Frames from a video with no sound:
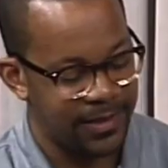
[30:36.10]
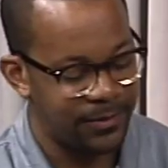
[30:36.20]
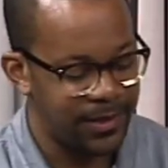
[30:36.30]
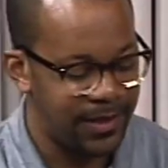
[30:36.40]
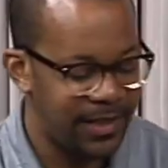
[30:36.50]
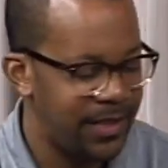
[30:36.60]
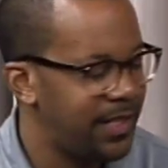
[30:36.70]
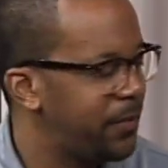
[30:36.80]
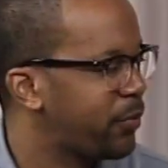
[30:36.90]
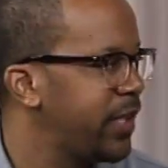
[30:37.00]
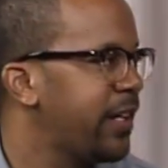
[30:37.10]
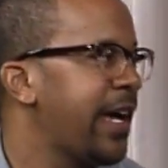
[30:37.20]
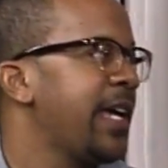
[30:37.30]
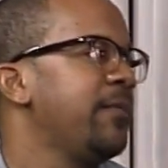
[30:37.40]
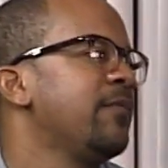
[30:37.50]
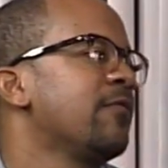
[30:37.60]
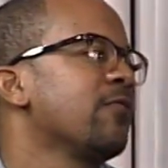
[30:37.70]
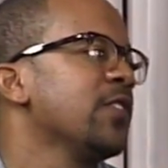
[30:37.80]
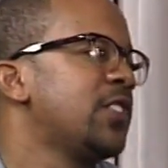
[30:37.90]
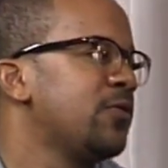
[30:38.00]
either one any any pregame
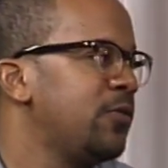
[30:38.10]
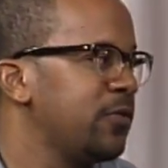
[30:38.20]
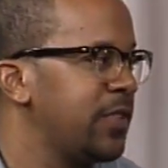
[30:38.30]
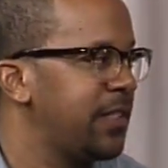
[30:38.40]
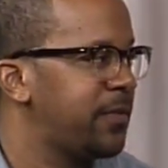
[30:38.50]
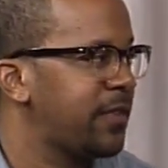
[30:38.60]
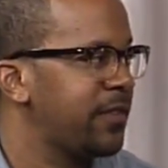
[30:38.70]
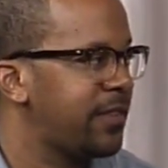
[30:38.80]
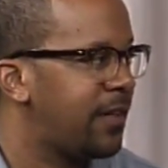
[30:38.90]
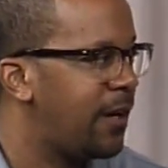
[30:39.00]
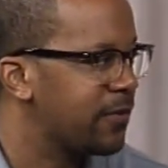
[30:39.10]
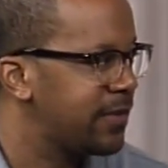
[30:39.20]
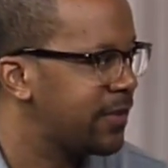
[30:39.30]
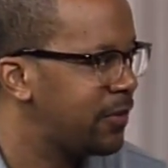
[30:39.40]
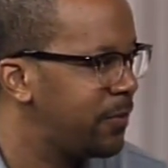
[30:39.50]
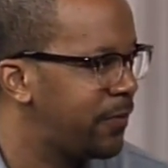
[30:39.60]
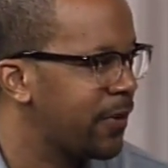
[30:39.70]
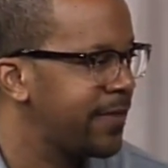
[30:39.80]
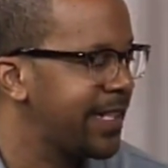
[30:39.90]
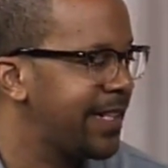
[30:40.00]
rituals or any certain songs you listen to before every